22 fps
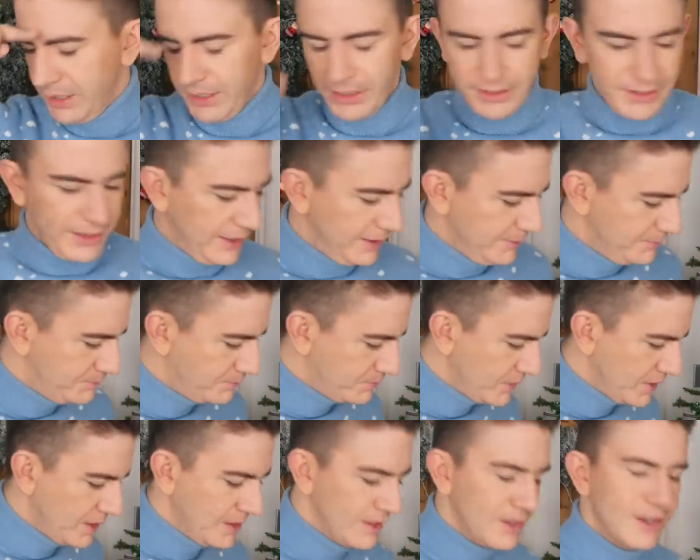okay.
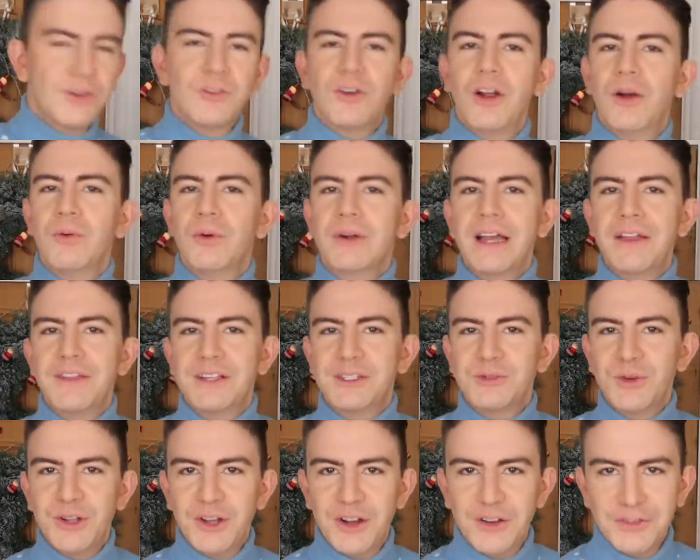Right, we'll get
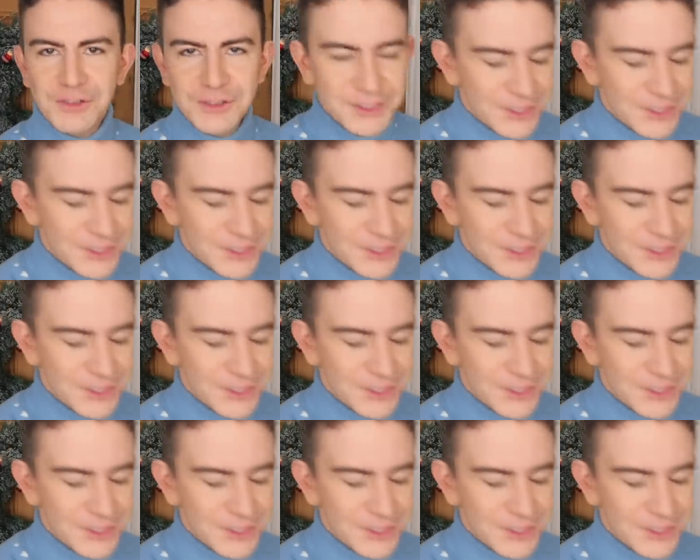this one over